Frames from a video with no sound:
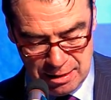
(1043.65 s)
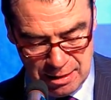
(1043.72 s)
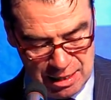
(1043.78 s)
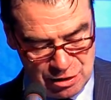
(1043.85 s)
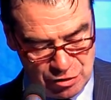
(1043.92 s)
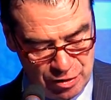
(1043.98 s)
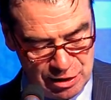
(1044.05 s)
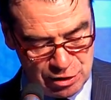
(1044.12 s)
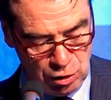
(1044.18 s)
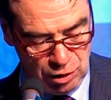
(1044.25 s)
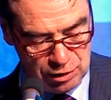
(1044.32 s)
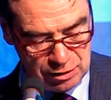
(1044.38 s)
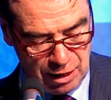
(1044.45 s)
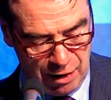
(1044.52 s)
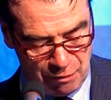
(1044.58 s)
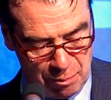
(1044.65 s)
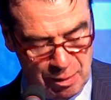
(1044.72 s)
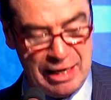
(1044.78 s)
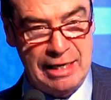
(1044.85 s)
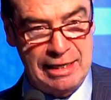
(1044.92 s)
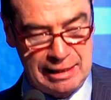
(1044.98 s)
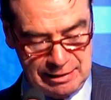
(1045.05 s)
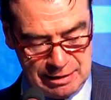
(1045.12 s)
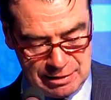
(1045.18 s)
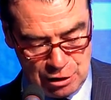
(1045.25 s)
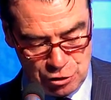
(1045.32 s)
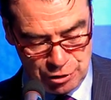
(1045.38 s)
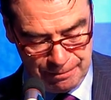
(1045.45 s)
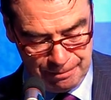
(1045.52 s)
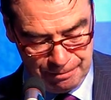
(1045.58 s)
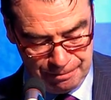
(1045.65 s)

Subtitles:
is the result of a political decision.